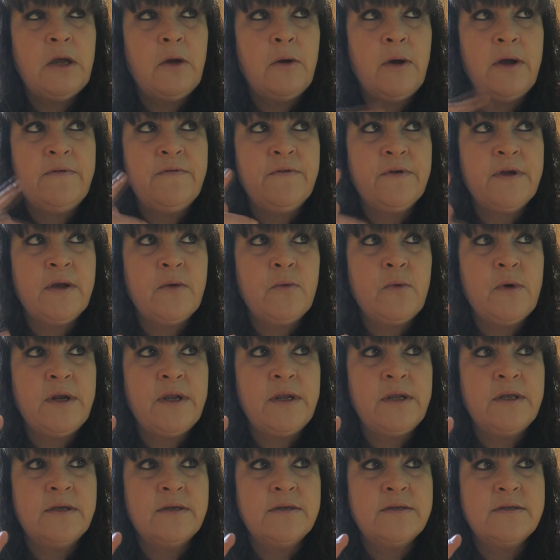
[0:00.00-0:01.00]
oh, I forget what
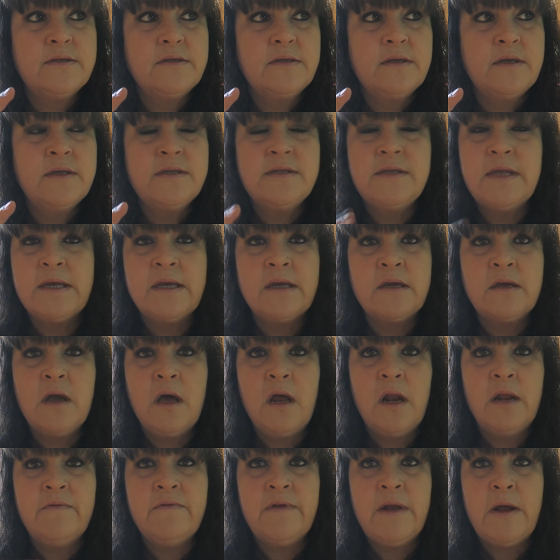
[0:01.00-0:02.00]
it is. It's like a
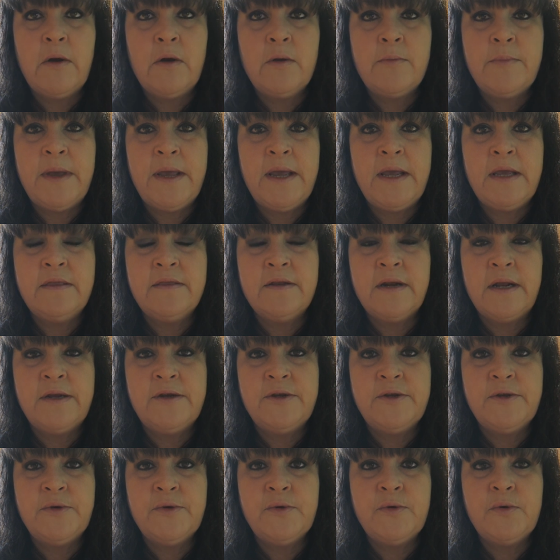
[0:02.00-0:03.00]
cauliflower bake that I
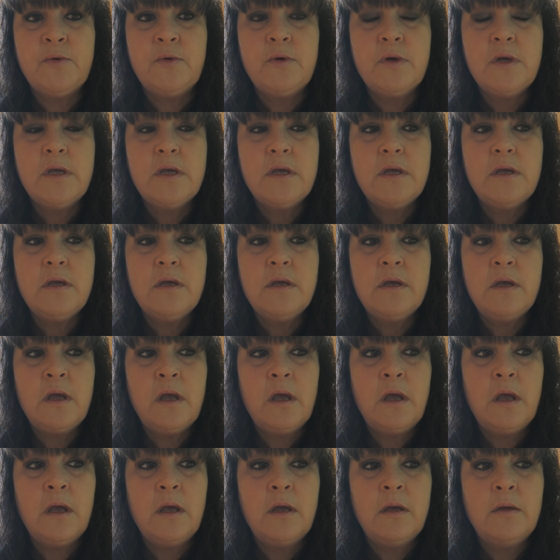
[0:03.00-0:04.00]
do.
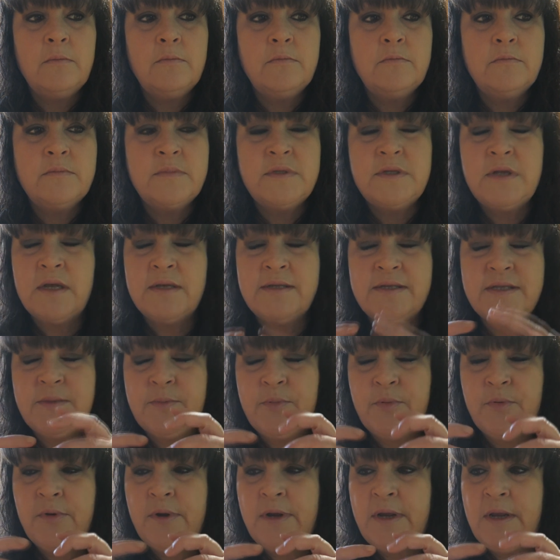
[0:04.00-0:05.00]
Um, it's not
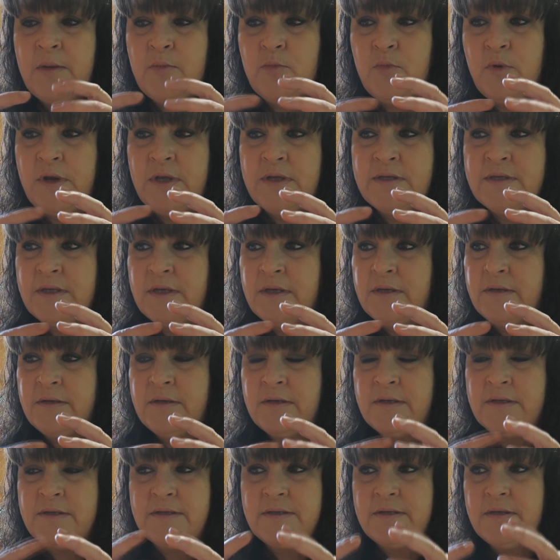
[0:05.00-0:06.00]
supreme, what is it?
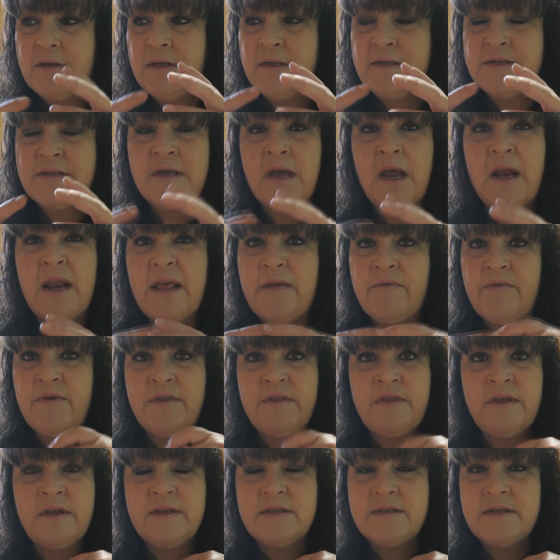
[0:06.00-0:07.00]
It's, it's got
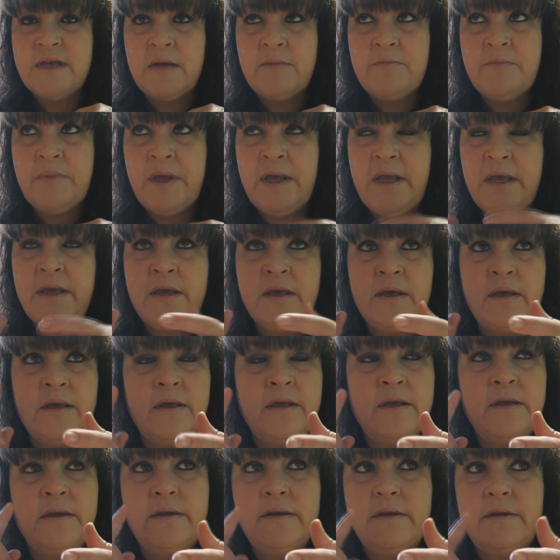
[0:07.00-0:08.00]
everything. It's got
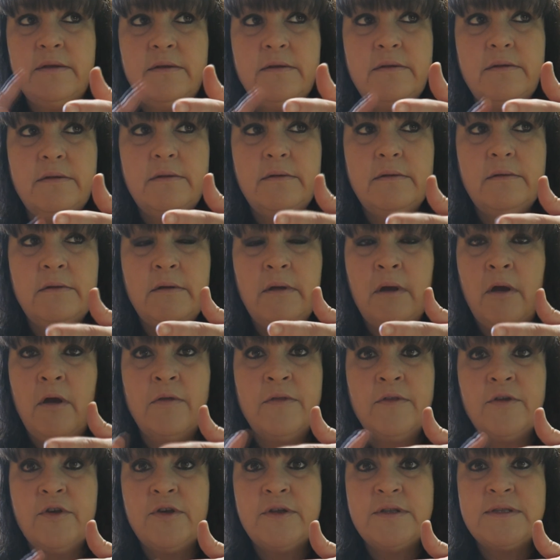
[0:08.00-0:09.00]
bacon and
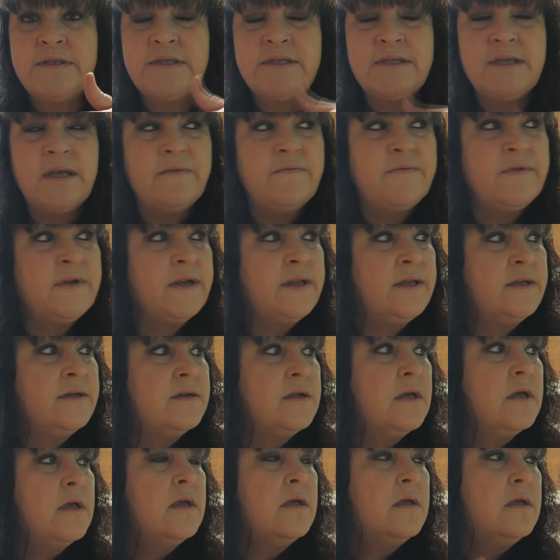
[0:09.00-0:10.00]
all the good stuff in it.
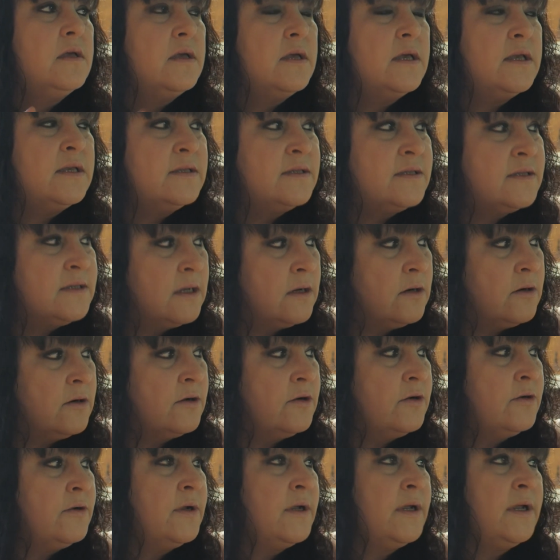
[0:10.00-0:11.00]
And sour
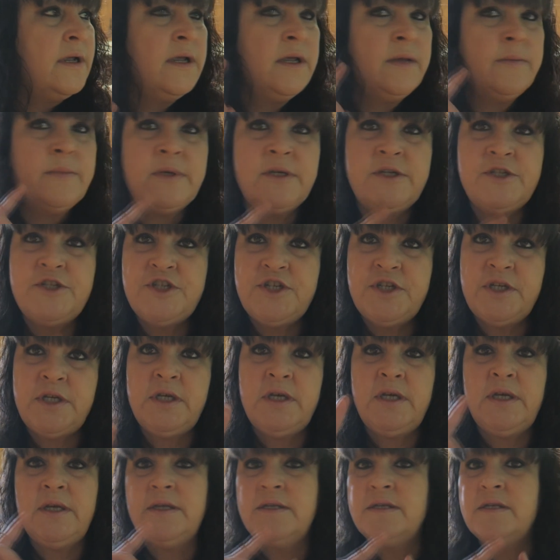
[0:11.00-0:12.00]
cream and
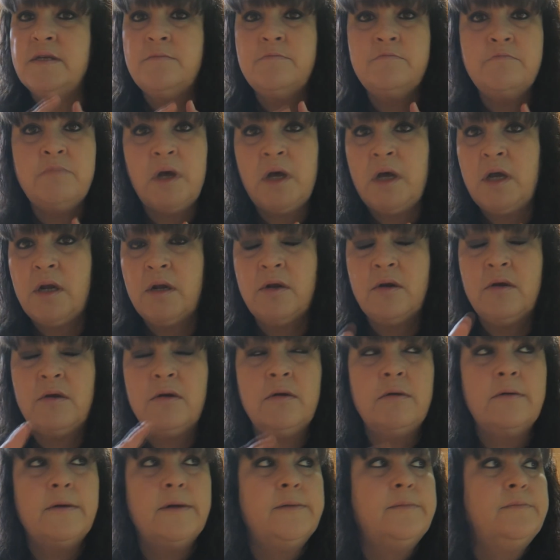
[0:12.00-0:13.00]
cheese and
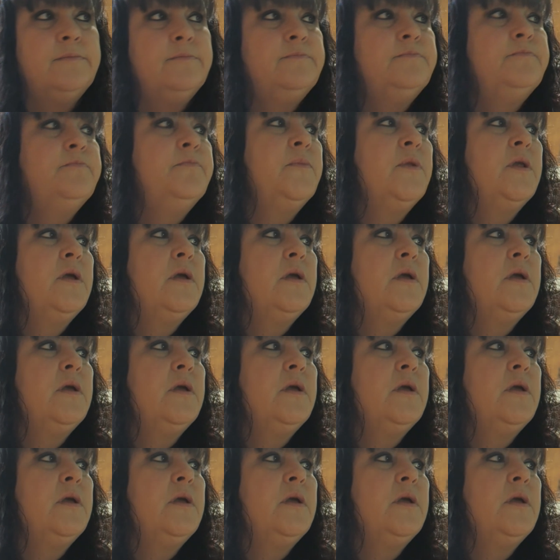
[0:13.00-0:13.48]
butter and,